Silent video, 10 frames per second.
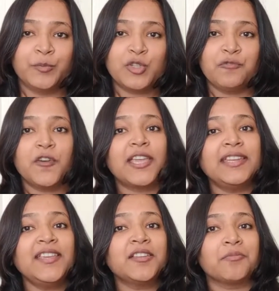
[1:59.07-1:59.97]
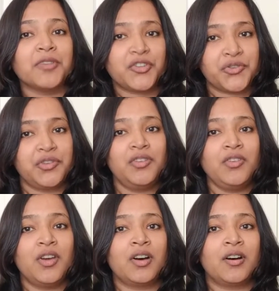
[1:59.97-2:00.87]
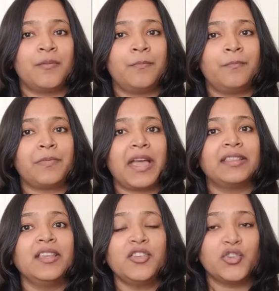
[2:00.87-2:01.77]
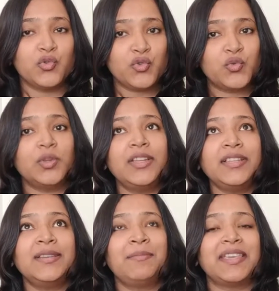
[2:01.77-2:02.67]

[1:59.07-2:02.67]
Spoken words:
So for getting admission, I think usually the